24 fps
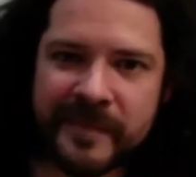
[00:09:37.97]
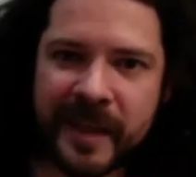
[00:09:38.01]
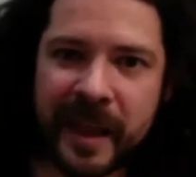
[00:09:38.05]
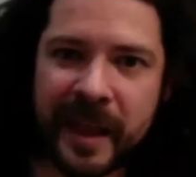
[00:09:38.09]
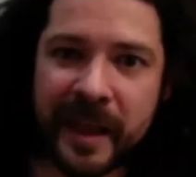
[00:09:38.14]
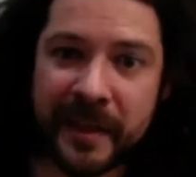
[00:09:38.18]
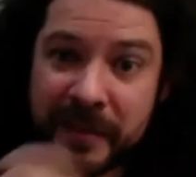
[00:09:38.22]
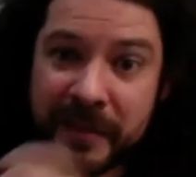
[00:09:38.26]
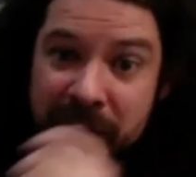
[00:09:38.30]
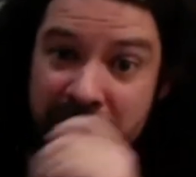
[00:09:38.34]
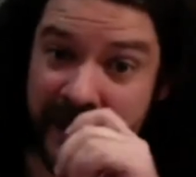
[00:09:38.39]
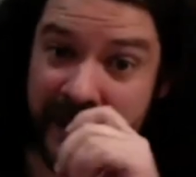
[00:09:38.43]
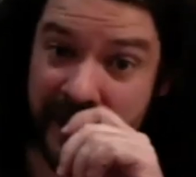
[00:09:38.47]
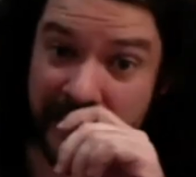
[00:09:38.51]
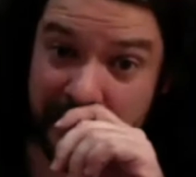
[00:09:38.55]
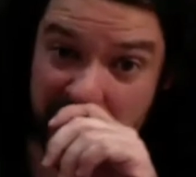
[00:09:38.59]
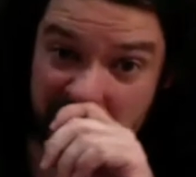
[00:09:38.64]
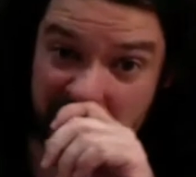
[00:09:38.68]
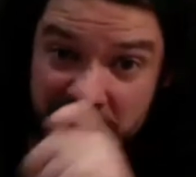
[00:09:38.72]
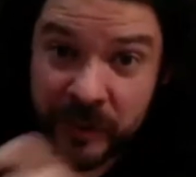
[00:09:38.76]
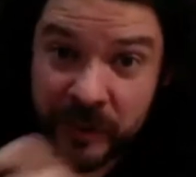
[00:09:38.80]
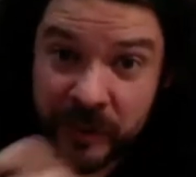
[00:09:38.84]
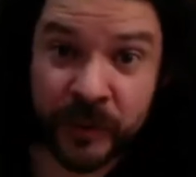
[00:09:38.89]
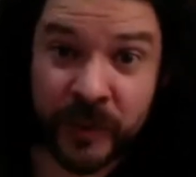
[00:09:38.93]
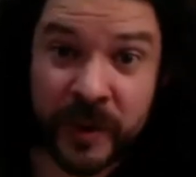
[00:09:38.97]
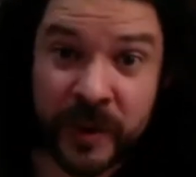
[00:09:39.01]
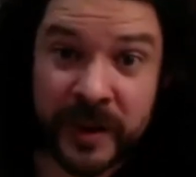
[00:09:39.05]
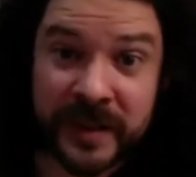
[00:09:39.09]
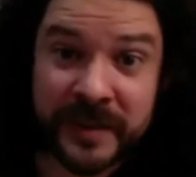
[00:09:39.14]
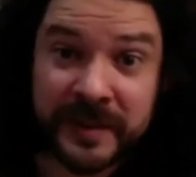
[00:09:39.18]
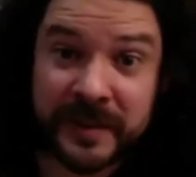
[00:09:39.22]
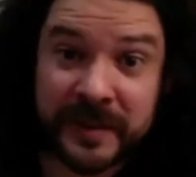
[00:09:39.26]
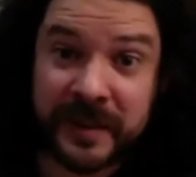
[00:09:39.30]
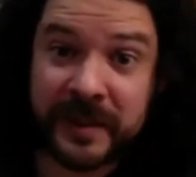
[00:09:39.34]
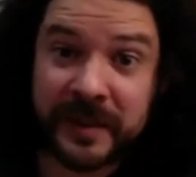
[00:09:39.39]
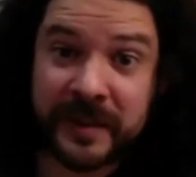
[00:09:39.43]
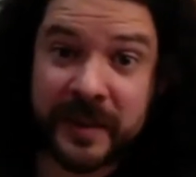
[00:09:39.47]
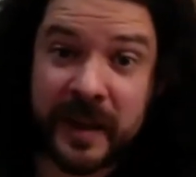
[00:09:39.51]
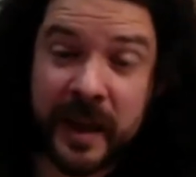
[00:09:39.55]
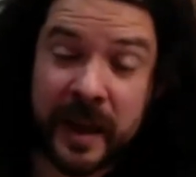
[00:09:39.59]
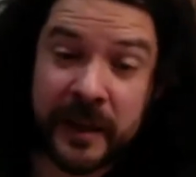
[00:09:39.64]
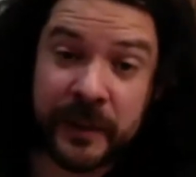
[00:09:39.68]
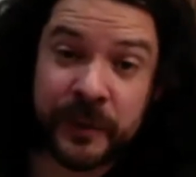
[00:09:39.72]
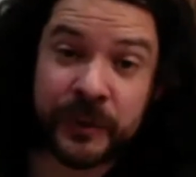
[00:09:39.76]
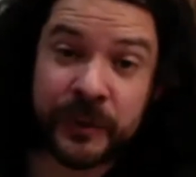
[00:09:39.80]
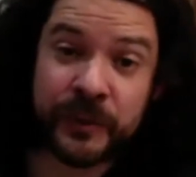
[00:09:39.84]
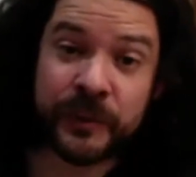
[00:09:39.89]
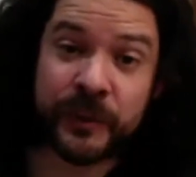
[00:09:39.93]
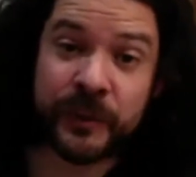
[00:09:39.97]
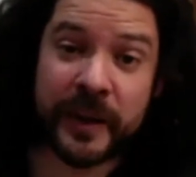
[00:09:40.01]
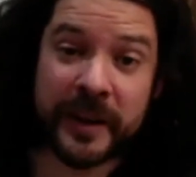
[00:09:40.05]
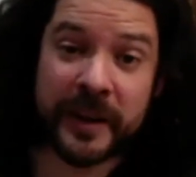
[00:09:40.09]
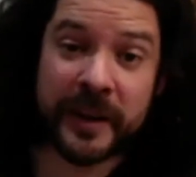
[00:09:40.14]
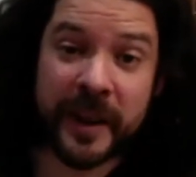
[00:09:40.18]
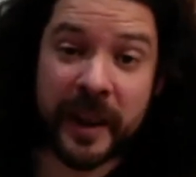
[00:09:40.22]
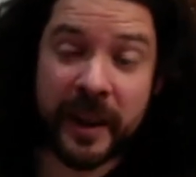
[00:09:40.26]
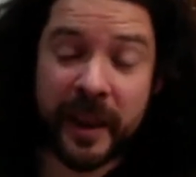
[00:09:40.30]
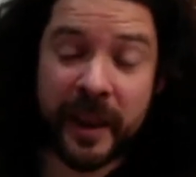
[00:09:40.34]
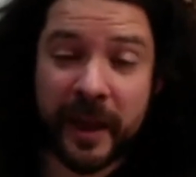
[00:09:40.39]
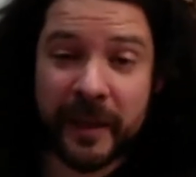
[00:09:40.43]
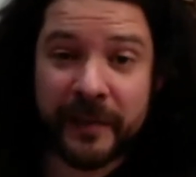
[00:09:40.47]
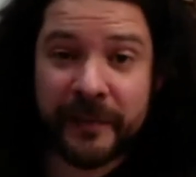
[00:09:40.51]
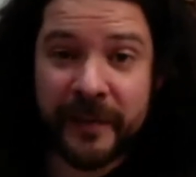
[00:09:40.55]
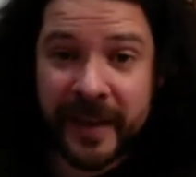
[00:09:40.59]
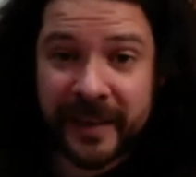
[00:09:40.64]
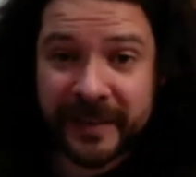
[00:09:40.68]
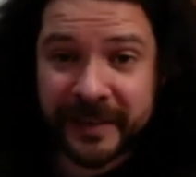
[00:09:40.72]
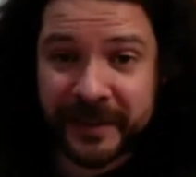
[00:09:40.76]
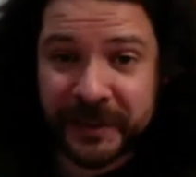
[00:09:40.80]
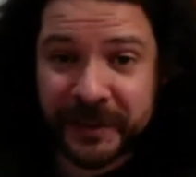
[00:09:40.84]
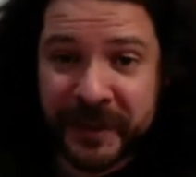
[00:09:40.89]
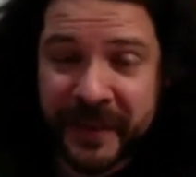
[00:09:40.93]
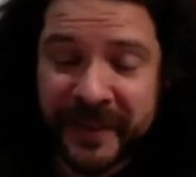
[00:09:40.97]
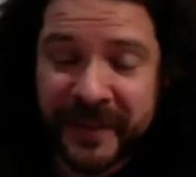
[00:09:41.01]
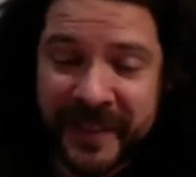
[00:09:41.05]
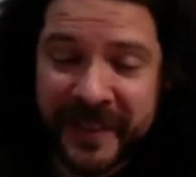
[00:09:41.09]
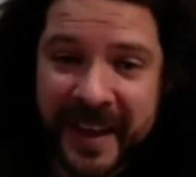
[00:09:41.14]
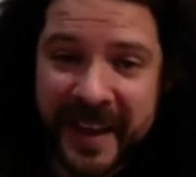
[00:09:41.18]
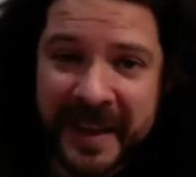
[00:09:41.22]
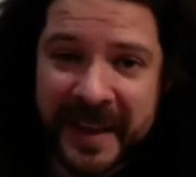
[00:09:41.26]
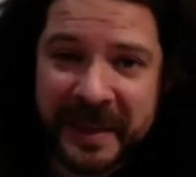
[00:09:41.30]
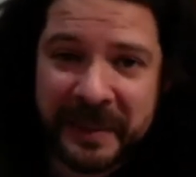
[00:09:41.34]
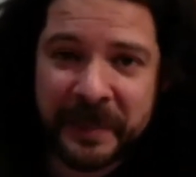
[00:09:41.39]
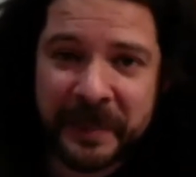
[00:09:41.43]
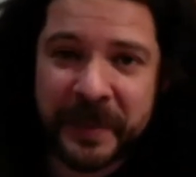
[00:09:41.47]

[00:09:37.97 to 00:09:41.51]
I think I'm a little rusty in that. I used to edit a lot faster than that,